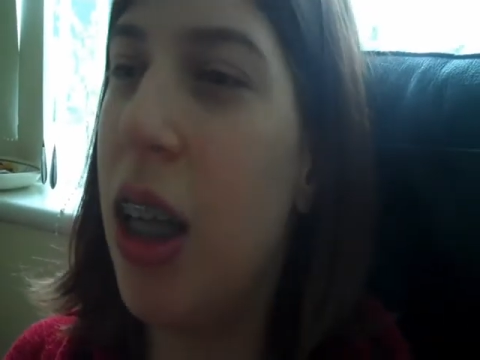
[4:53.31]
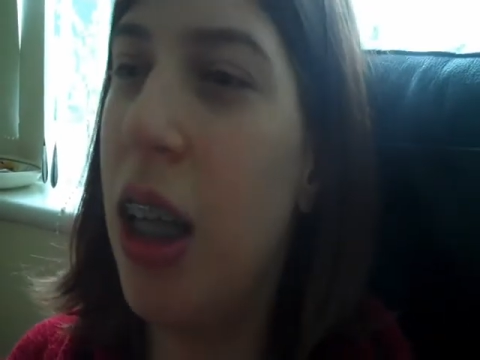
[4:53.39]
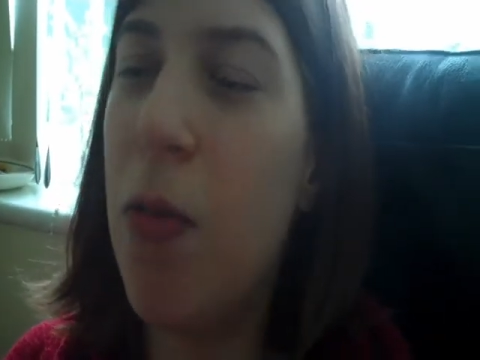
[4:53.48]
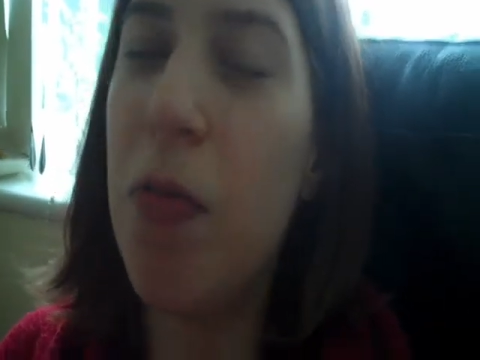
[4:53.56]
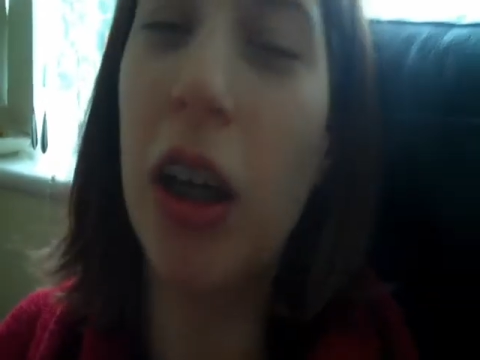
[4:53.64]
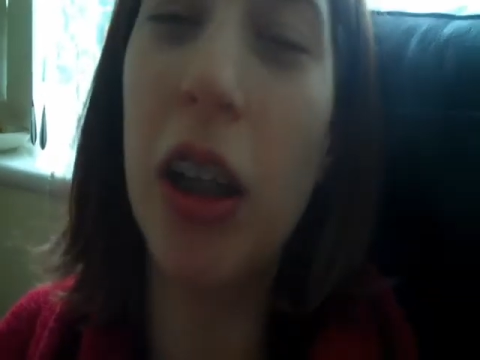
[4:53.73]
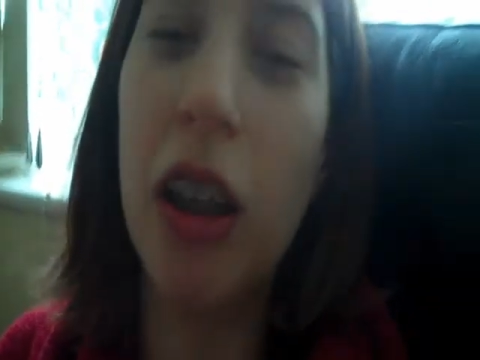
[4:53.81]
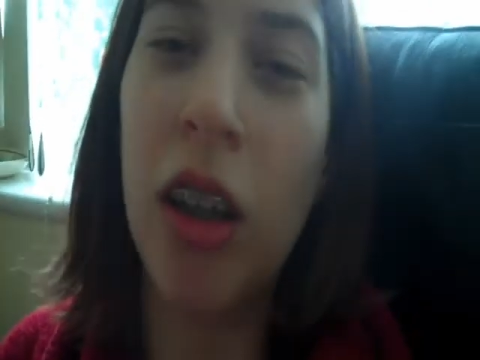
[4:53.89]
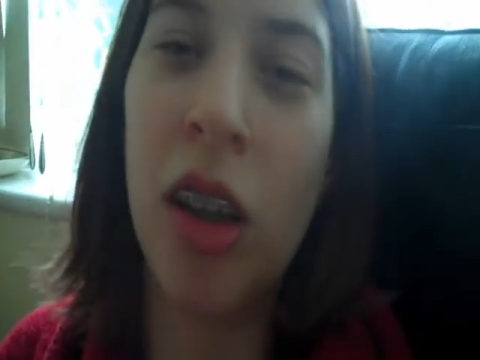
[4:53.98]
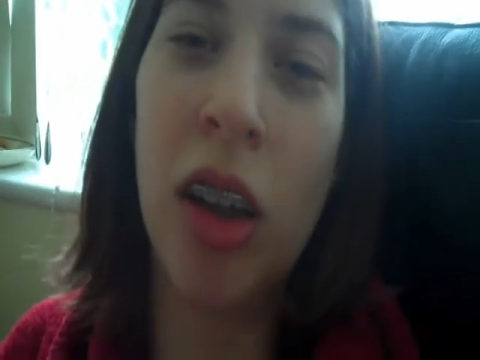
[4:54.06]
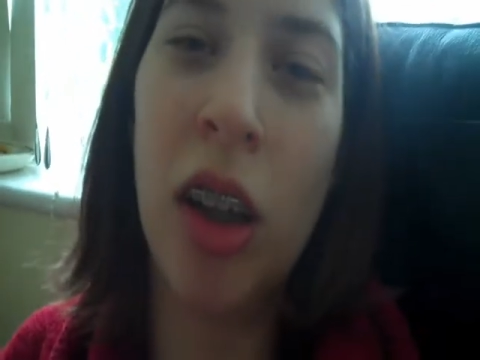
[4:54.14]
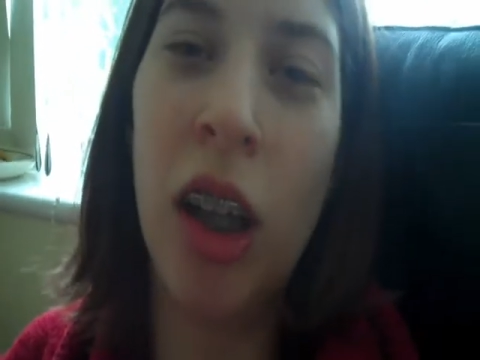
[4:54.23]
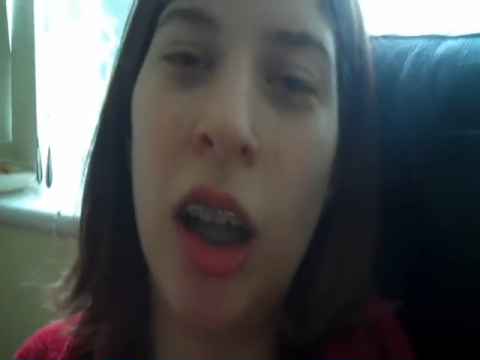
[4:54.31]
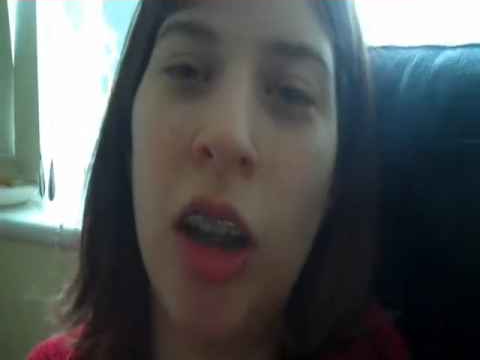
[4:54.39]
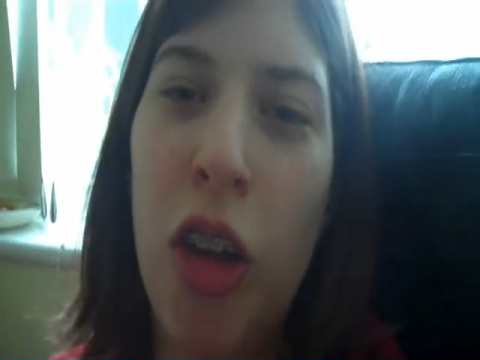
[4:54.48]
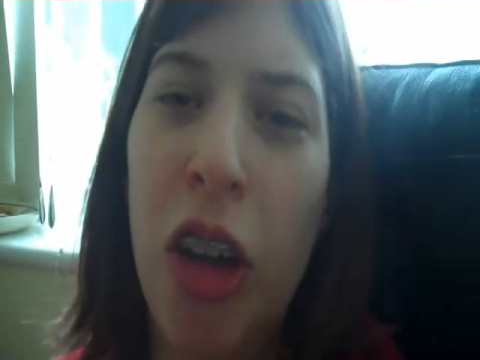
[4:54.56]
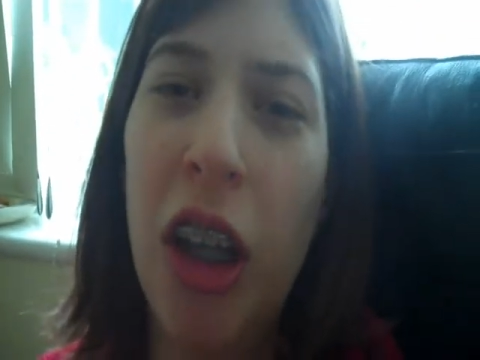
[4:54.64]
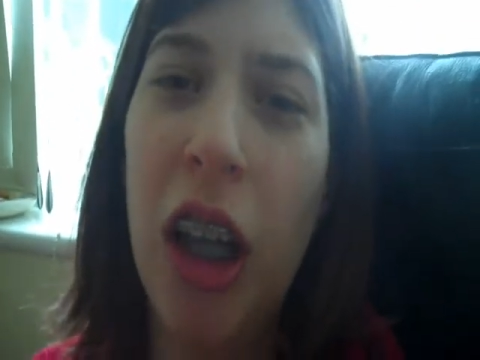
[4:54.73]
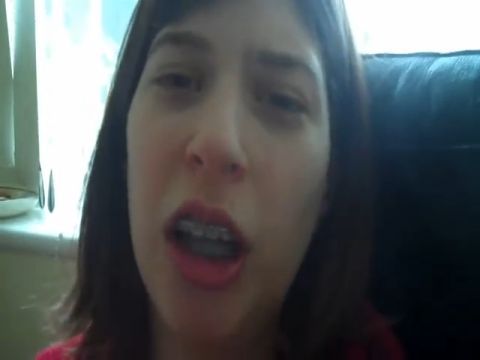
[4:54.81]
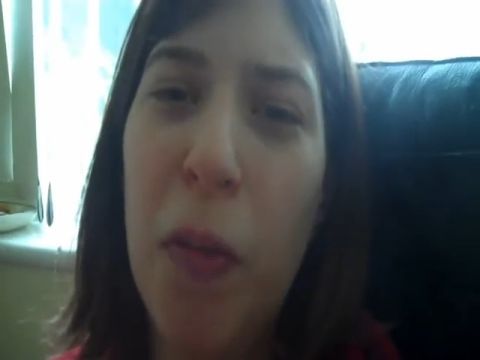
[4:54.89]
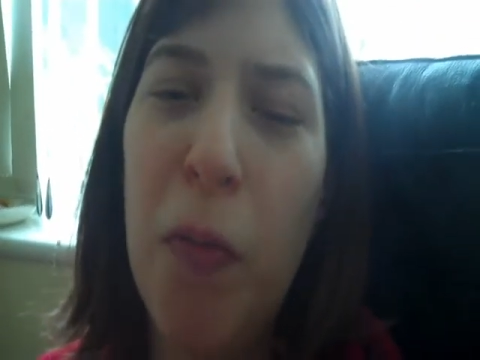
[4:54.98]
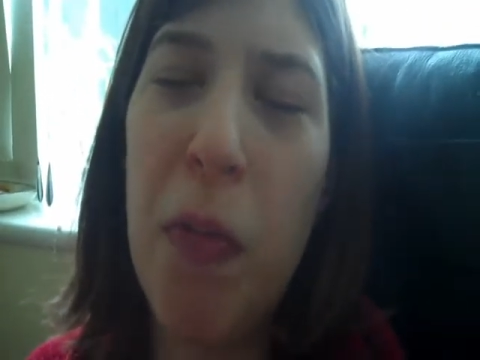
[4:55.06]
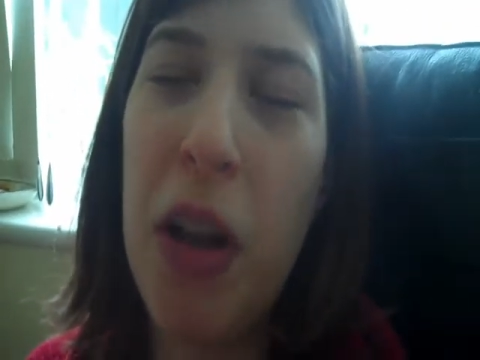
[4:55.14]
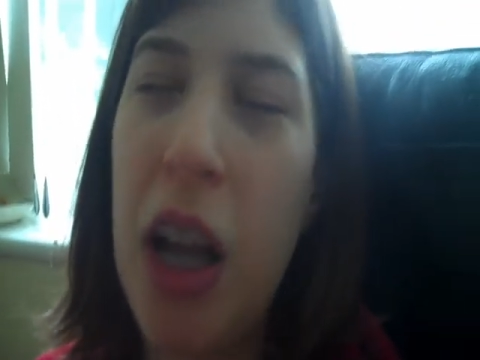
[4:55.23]
get my dissertation
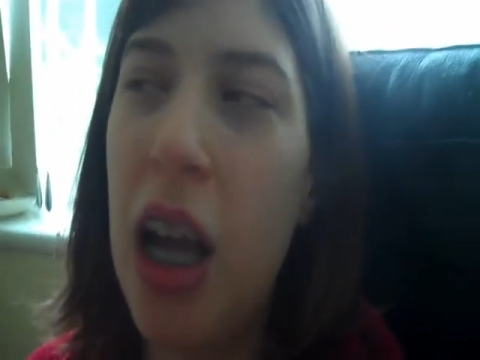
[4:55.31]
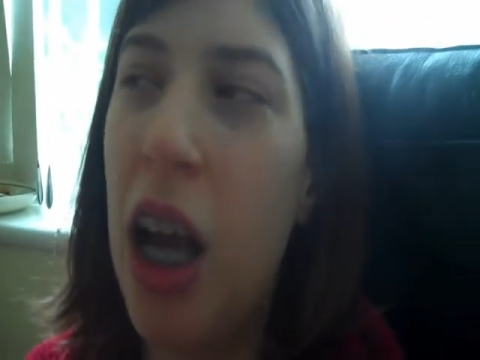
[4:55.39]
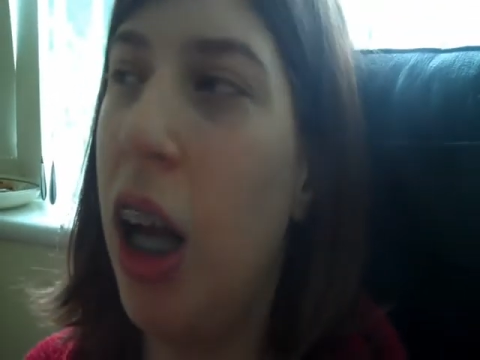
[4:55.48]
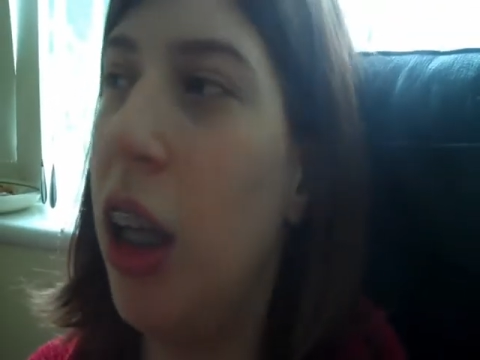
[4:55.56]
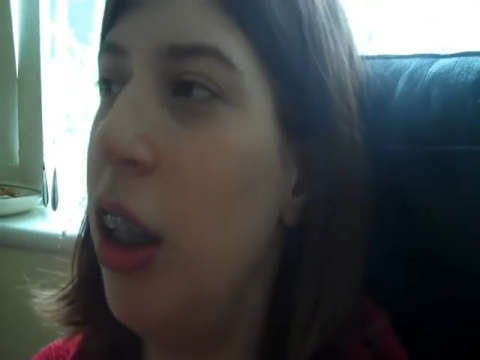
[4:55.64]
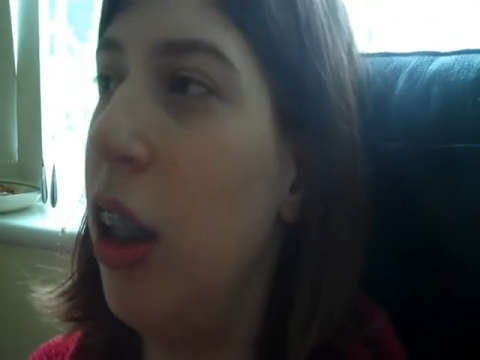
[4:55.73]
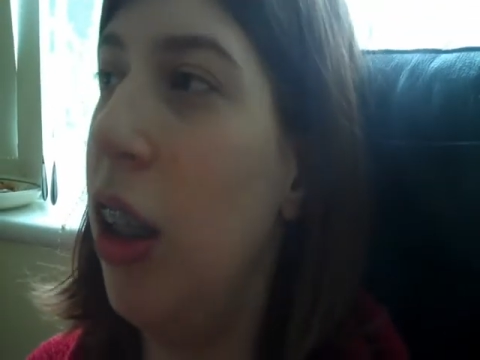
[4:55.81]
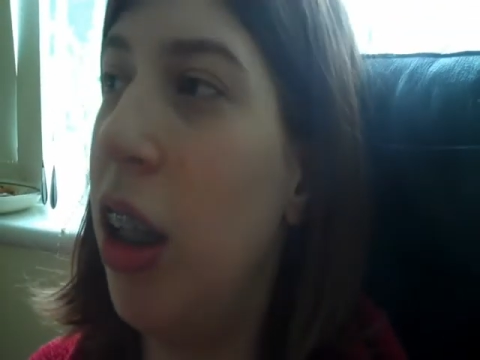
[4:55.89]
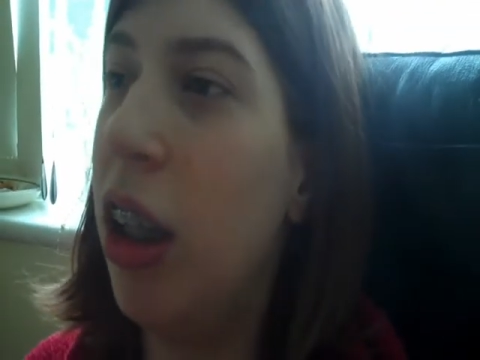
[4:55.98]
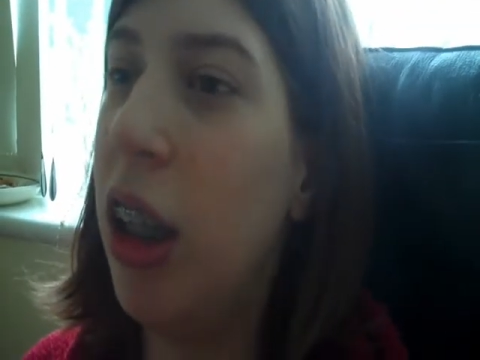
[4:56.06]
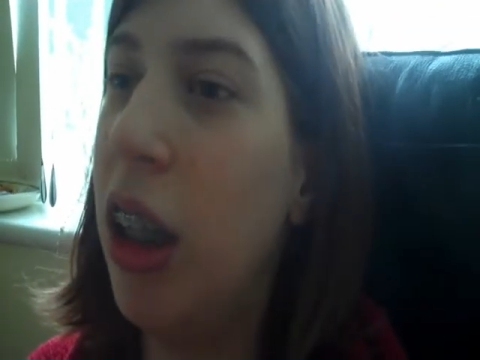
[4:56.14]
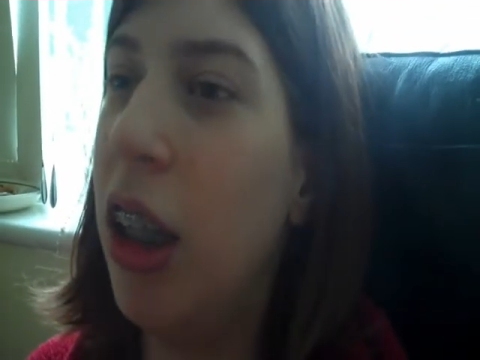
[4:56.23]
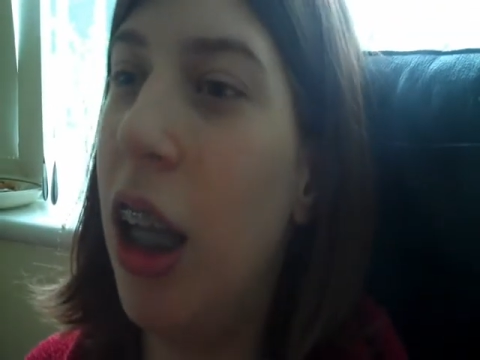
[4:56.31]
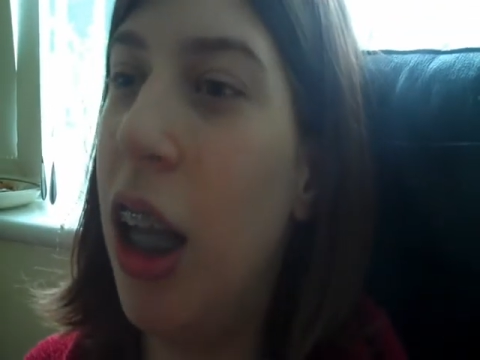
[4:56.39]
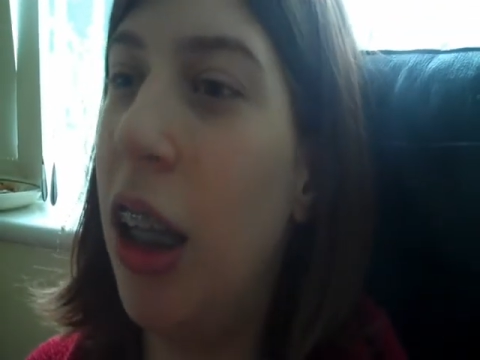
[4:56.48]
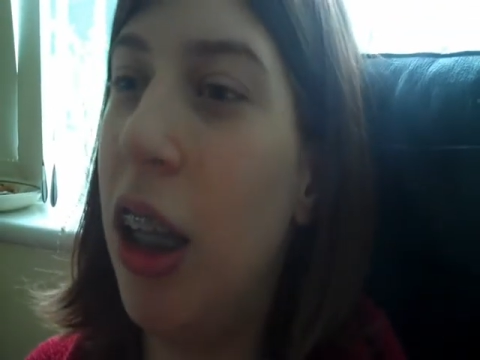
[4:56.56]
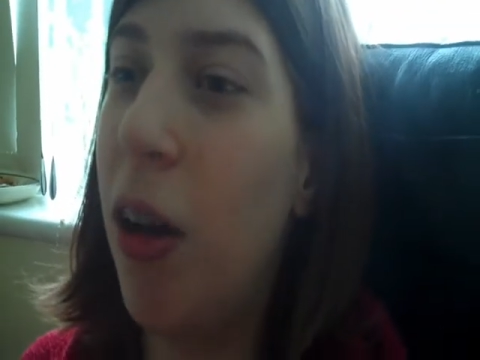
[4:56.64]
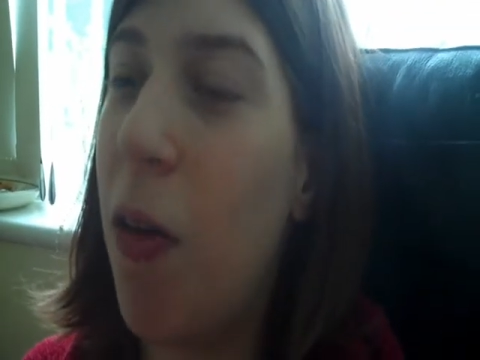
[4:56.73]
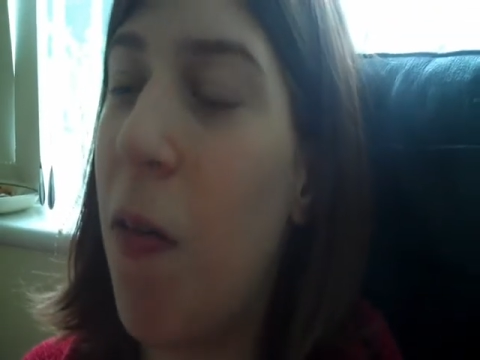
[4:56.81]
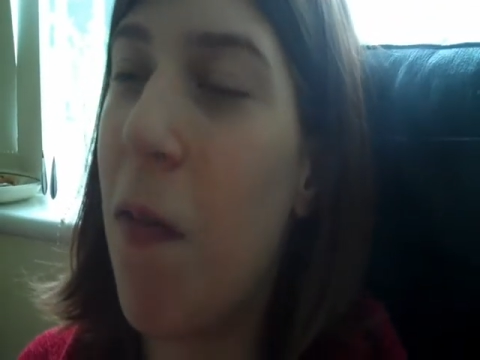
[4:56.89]
in and, and then